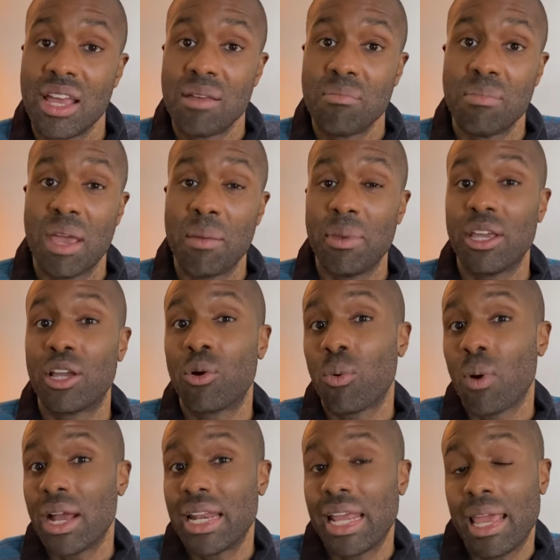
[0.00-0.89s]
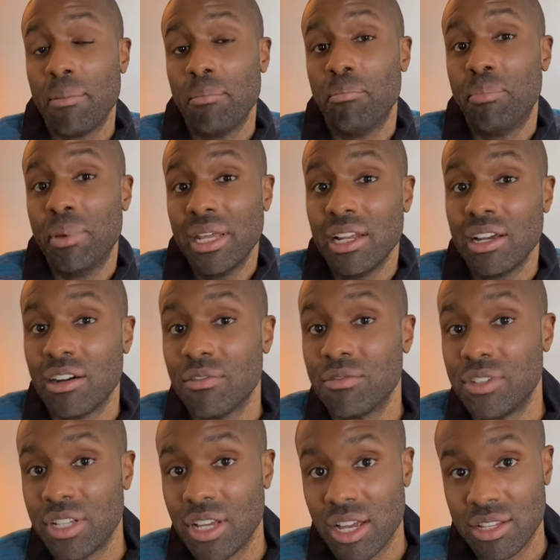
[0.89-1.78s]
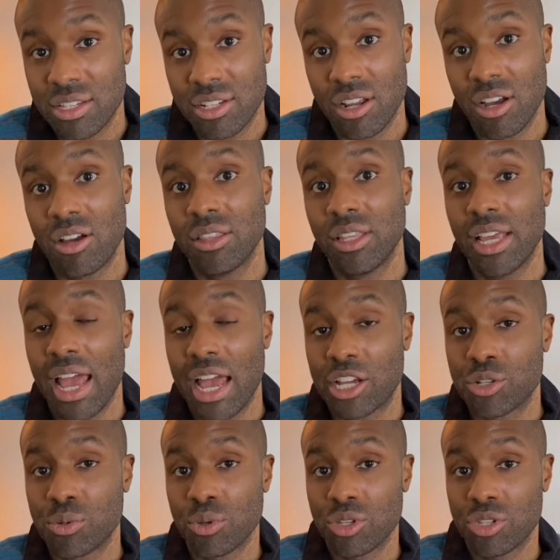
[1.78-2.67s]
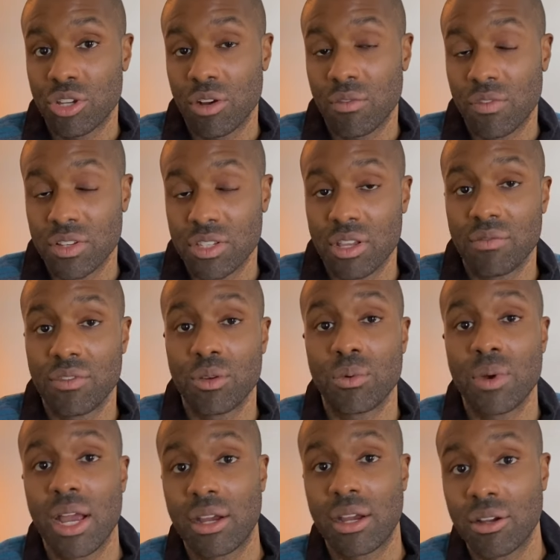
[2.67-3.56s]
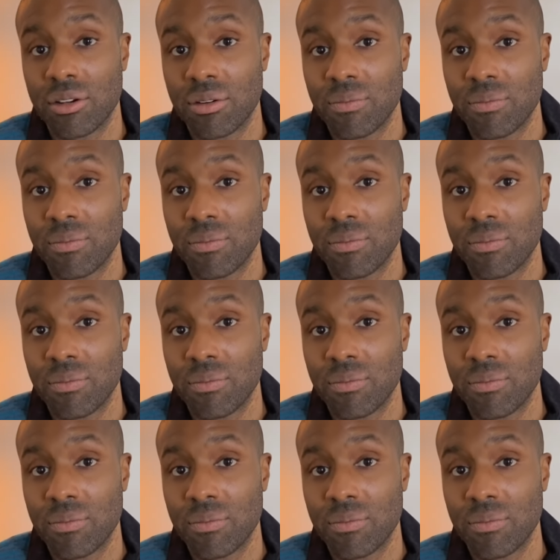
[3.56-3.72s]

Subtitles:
maybe quite a bit of dust on the actual surface of the record.